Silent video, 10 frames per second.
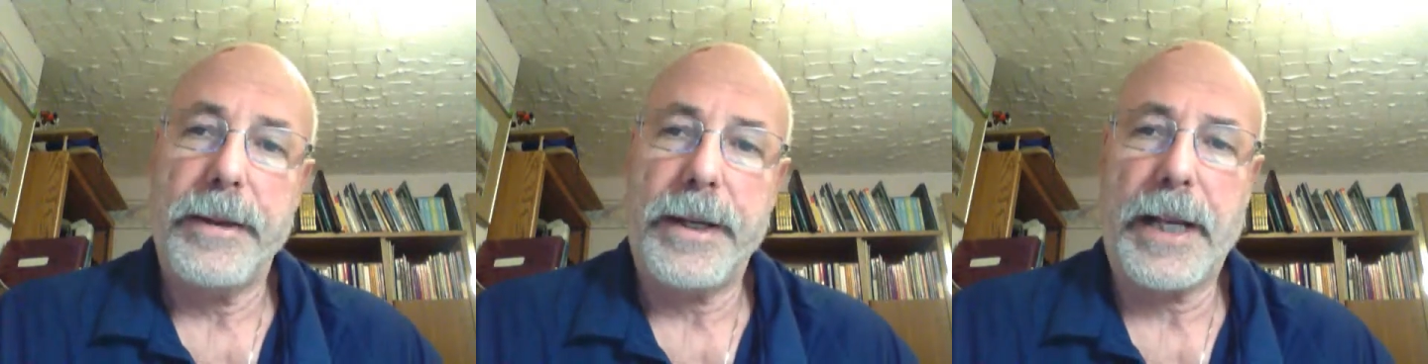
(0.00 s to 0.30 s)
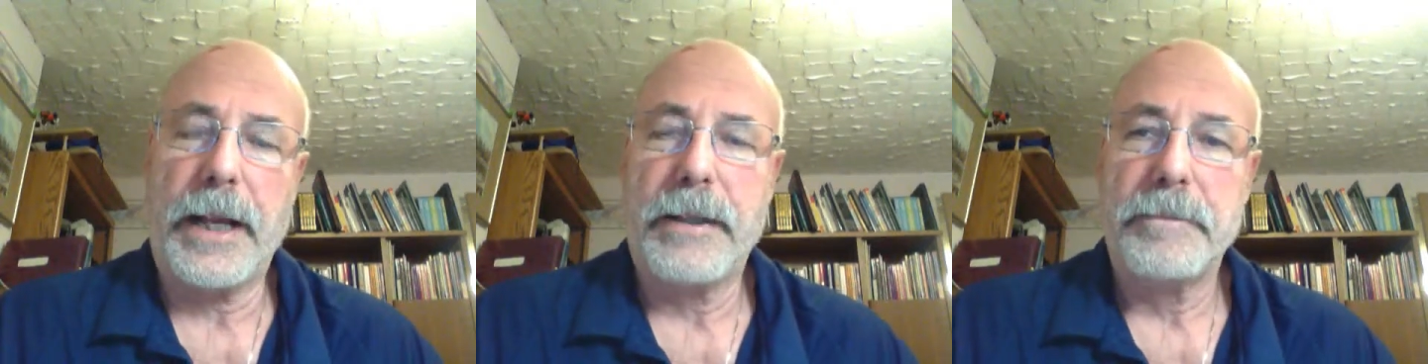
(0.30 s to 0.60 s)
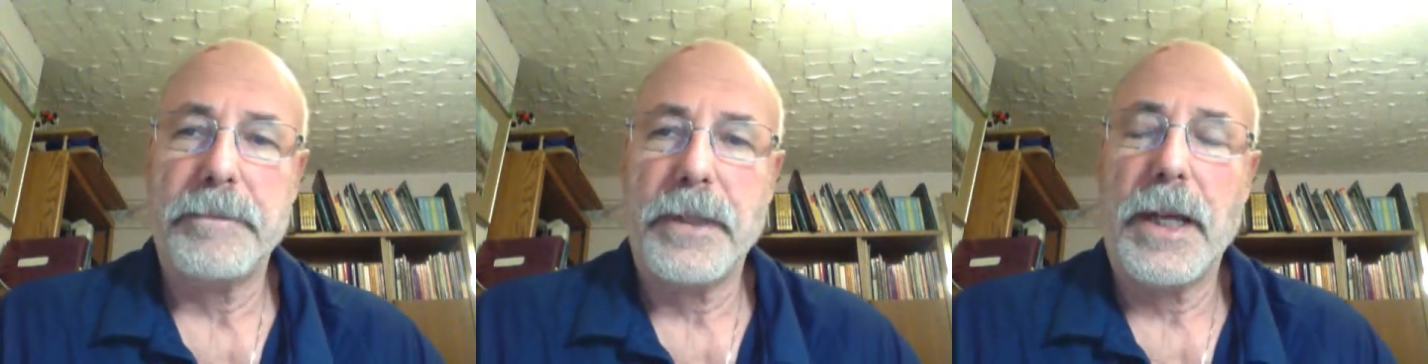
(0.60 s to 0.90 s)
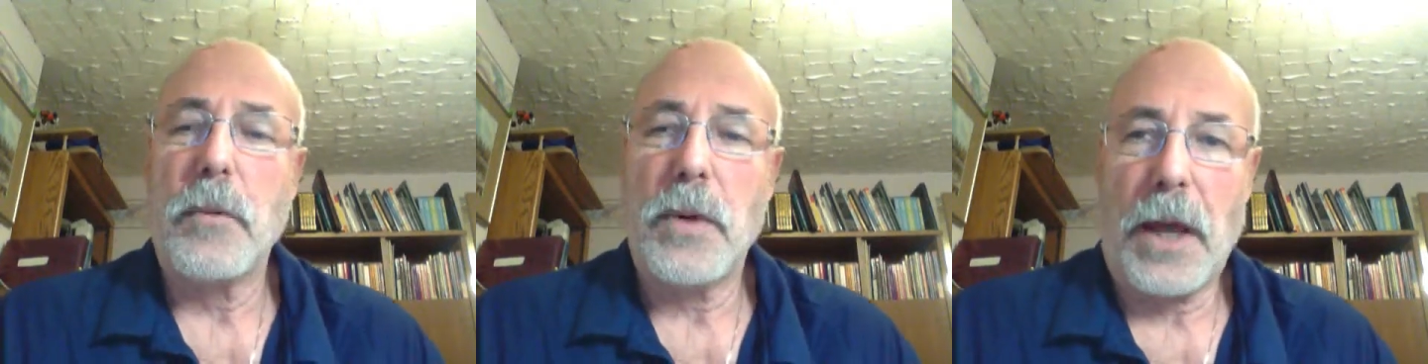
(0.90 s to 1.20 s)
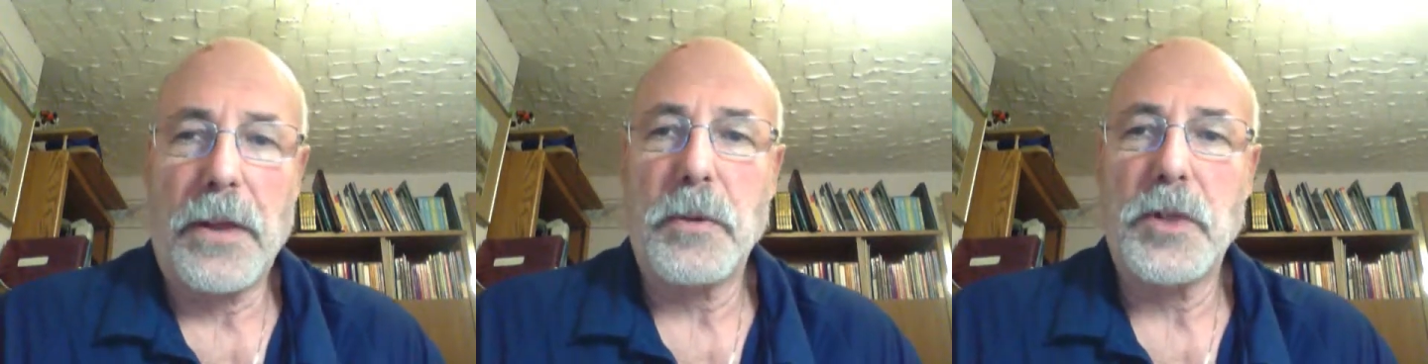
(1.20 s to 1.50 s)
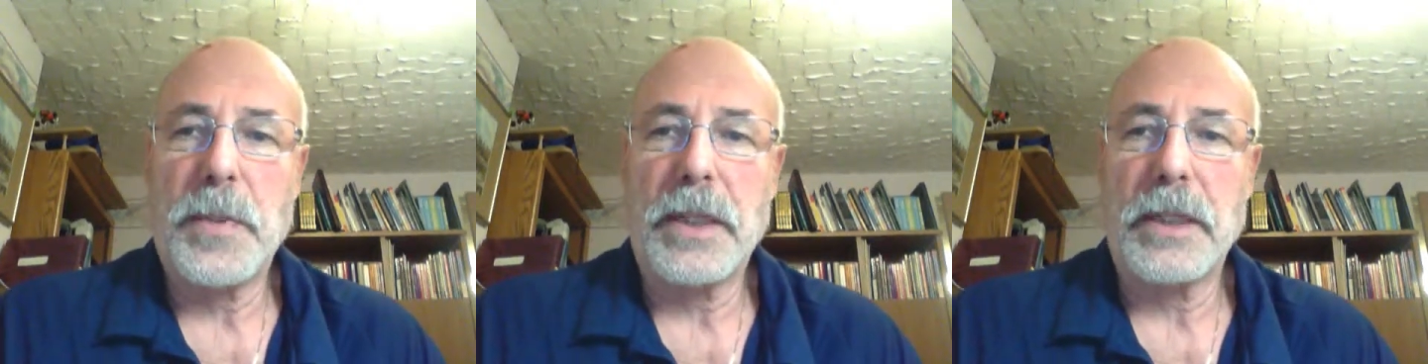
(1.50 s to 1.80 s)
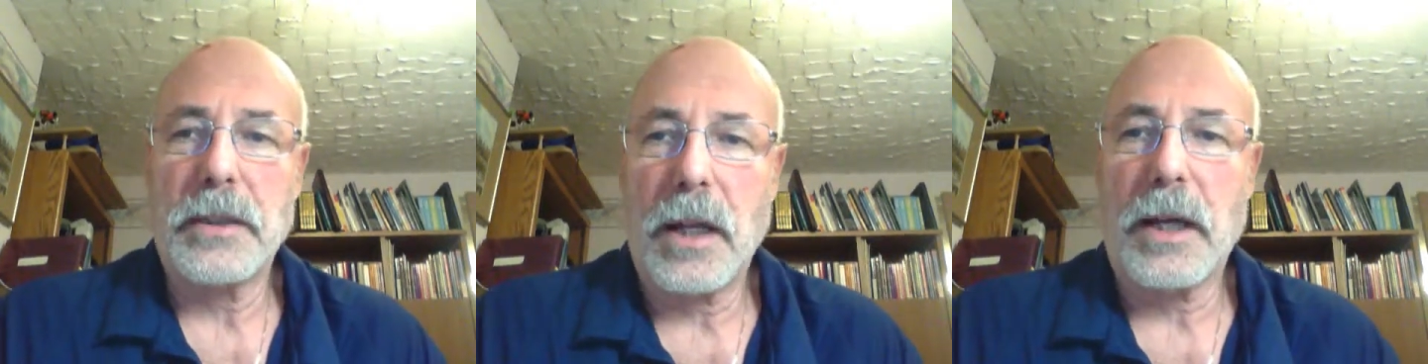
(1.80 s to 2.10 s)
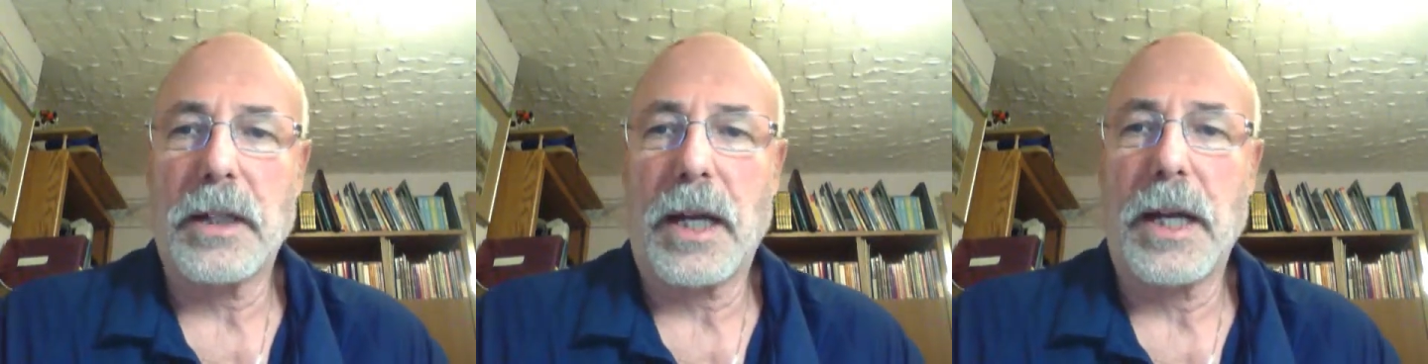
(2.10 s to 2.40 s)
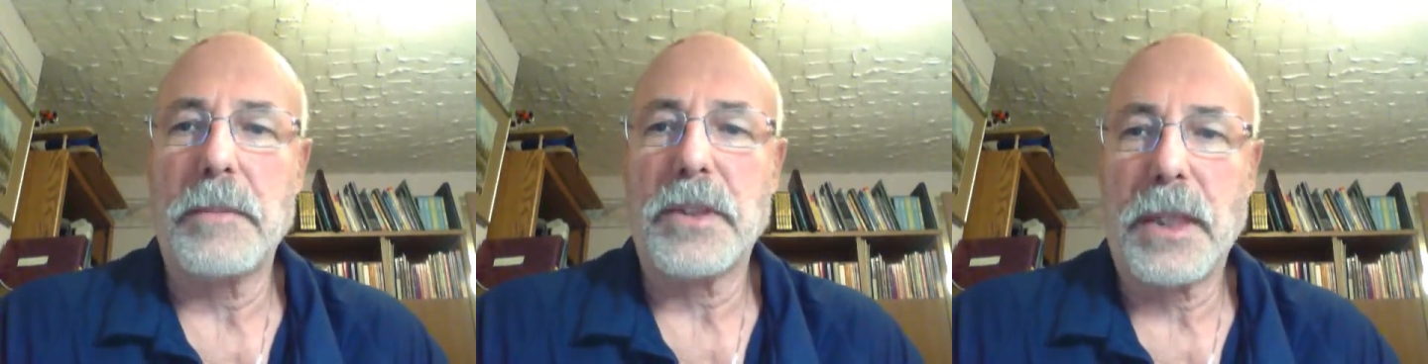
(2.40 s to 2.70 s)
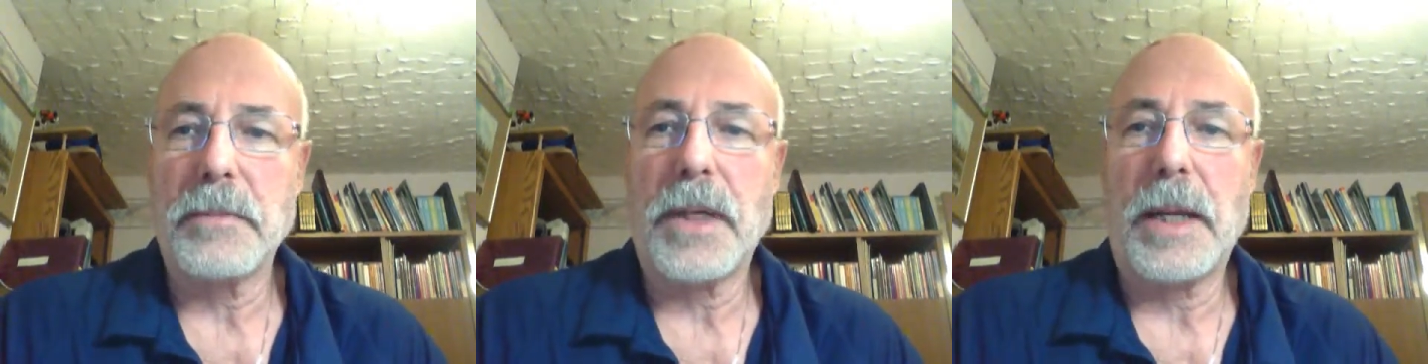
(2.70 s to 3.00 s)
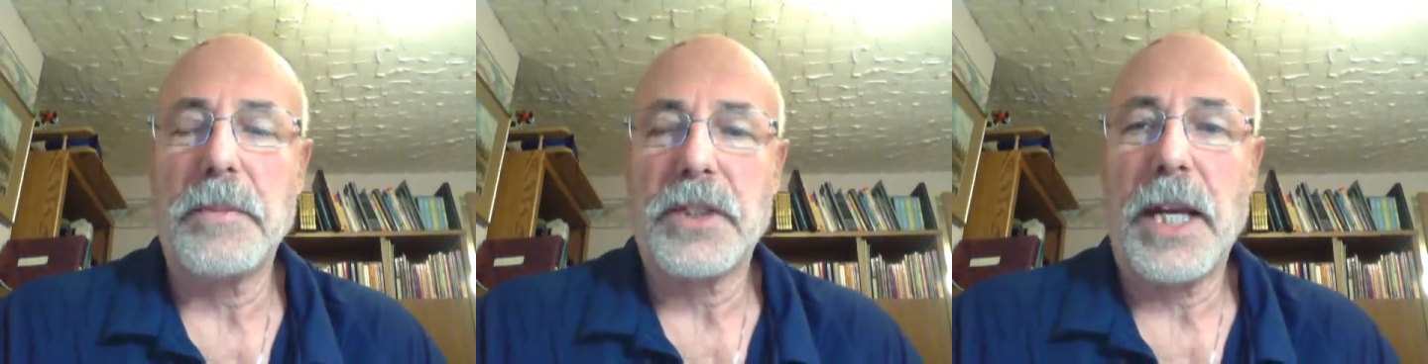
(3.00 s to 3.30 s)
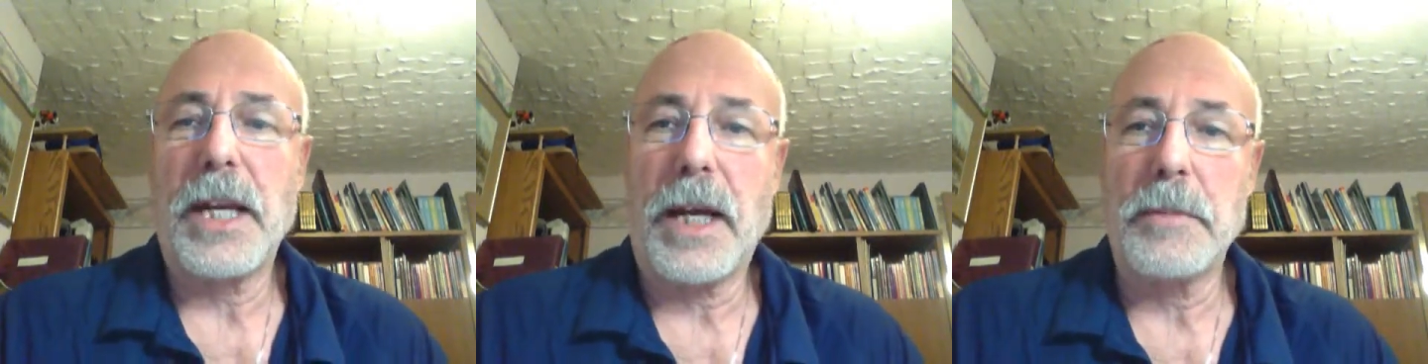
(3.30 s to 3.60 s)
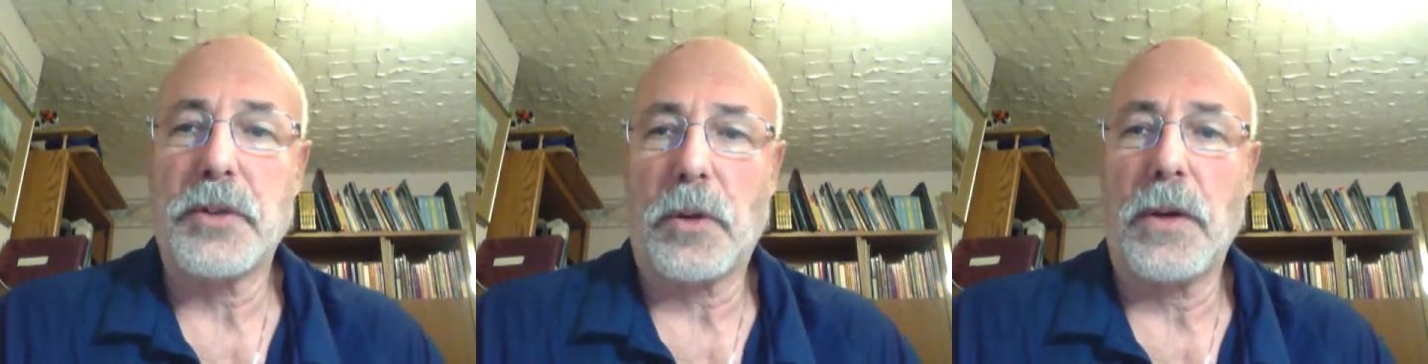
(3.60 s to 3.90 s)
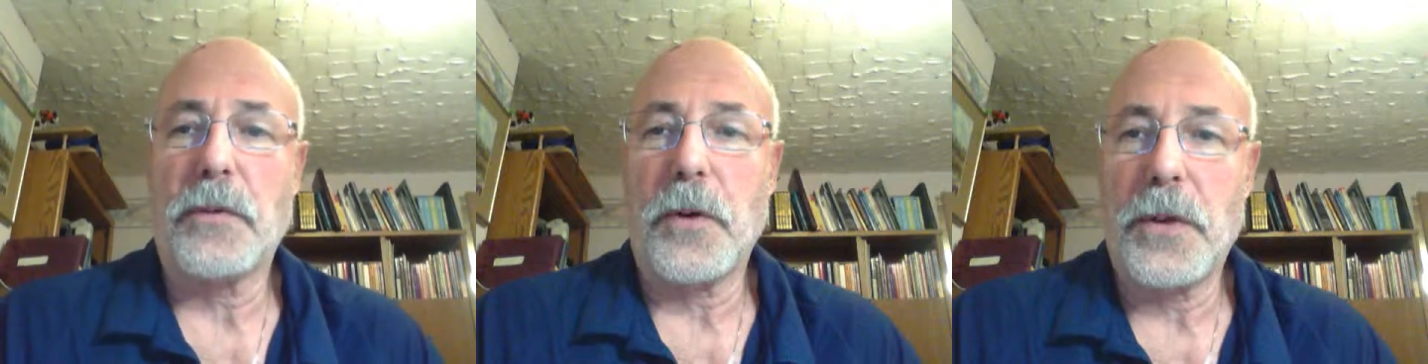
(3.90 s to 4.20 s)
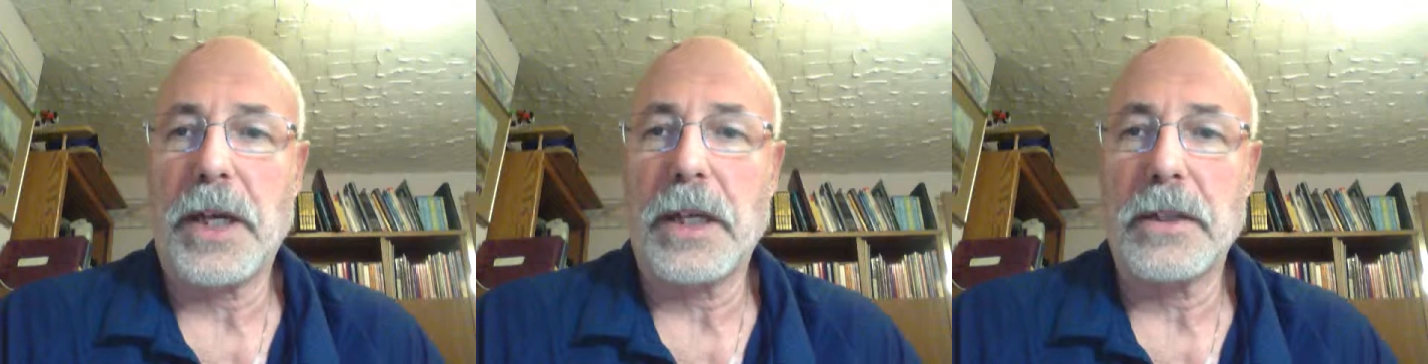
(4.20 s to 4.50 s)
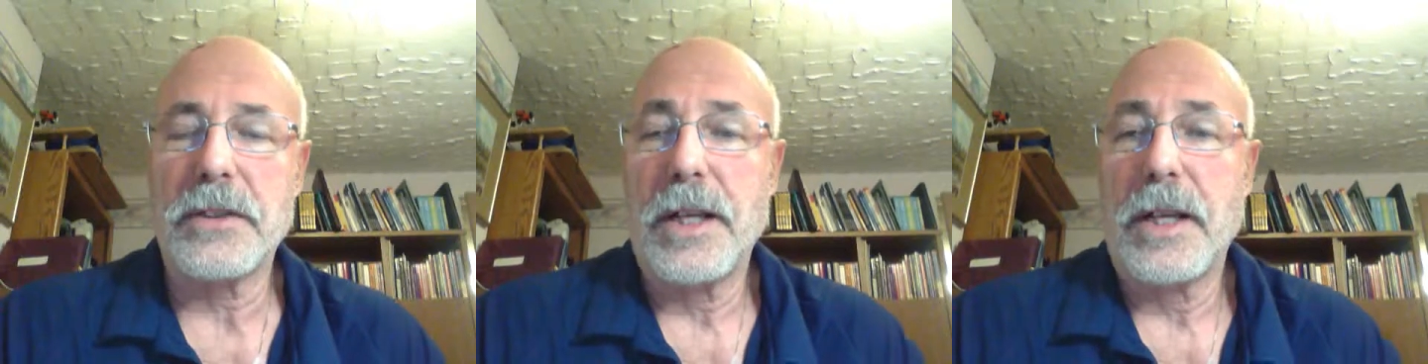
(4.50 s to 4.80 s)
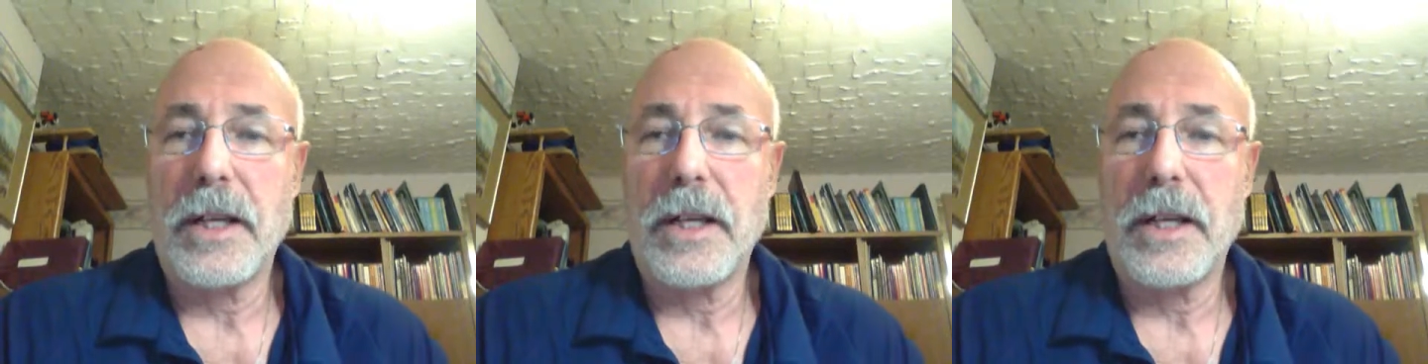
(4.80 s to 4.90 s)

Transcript: again, I think we spend a lot of time sometimes saying I'm sorry for things